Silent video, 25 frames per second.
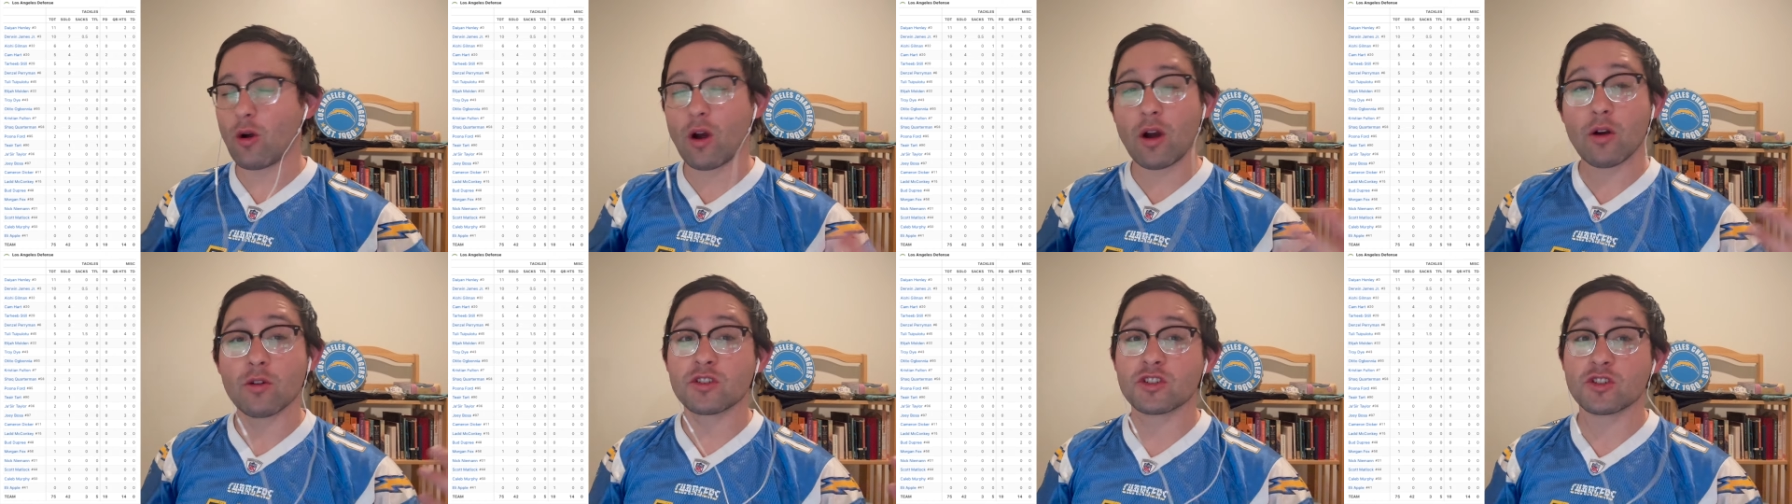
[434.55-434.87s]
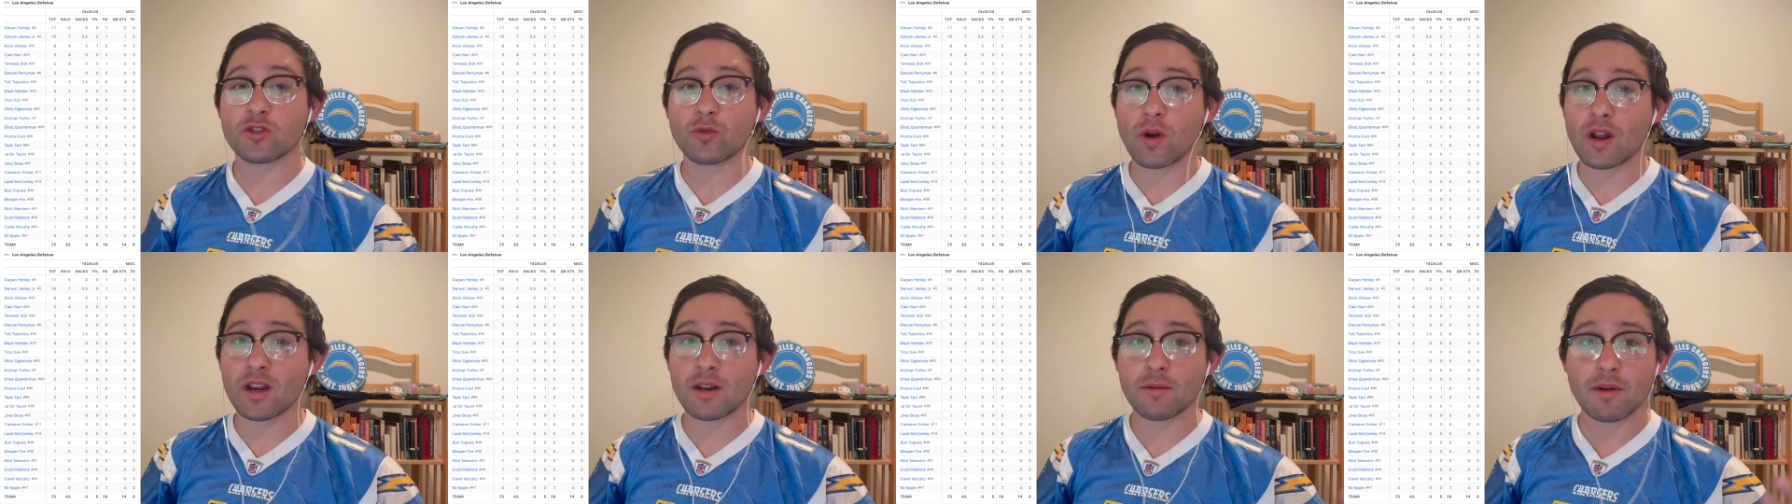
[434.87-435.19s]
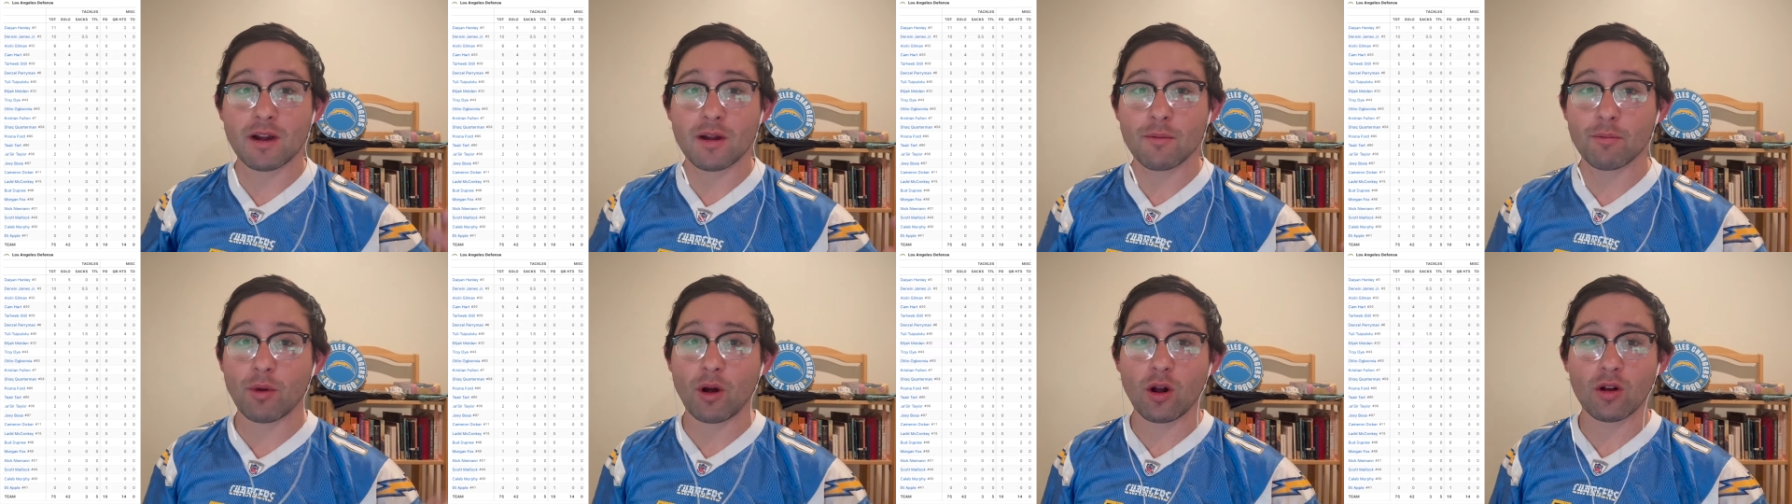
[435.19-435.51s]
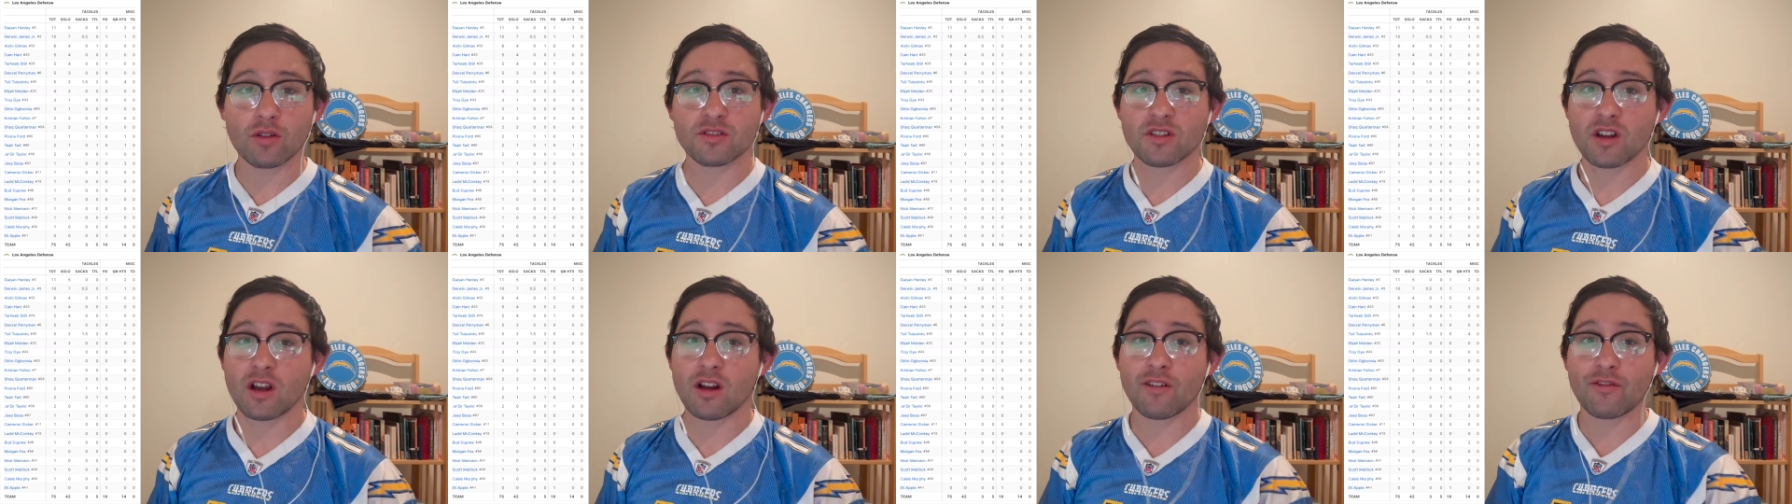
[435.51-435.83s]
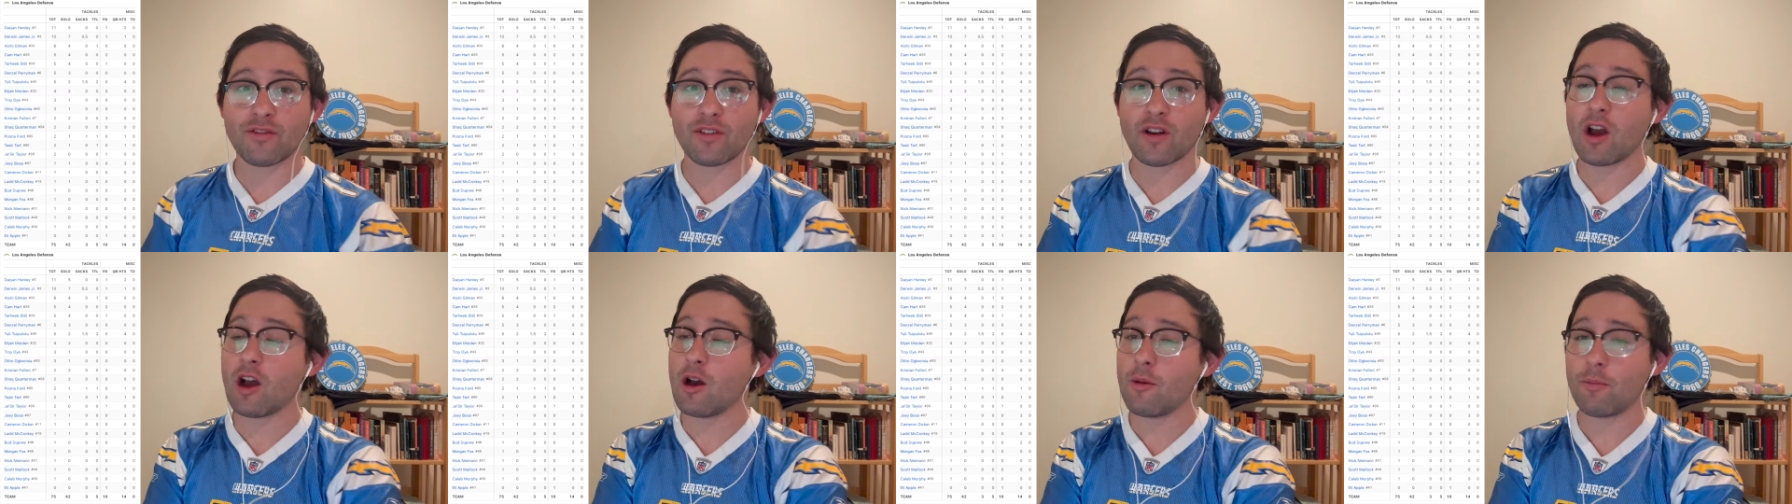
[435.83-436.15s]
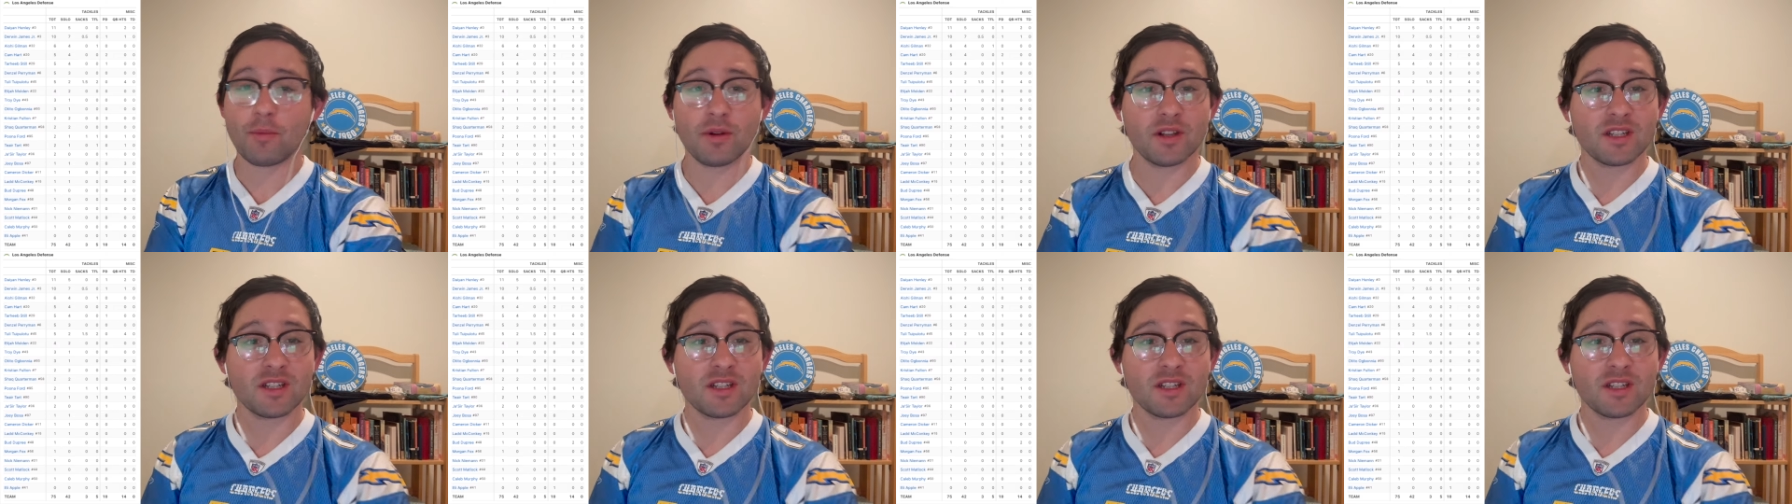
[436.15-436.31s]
I was sweating my balls off up